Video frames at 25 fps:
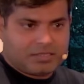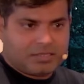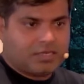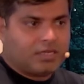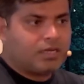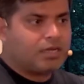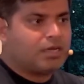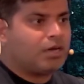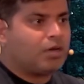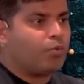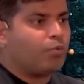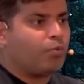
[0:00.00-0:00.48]

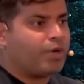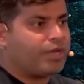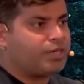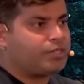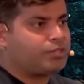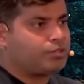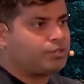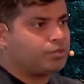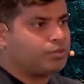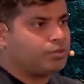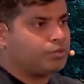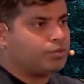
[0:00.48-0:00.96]
a way
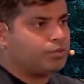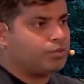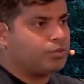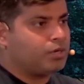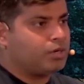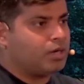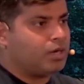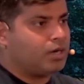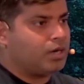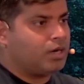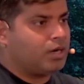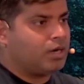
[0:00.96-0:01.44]

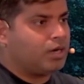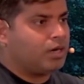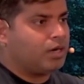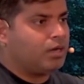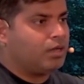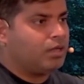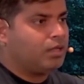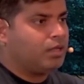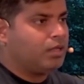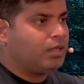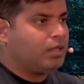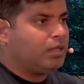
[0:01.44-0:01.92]
to
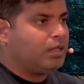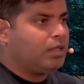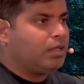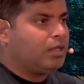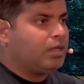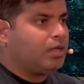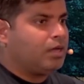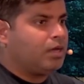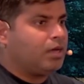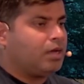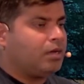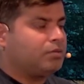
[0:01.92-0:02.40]

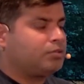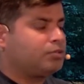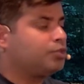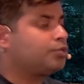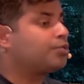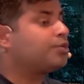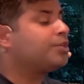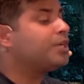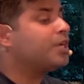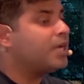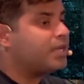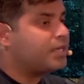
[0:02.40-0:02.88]

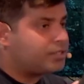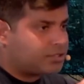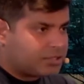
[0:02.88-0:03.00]
create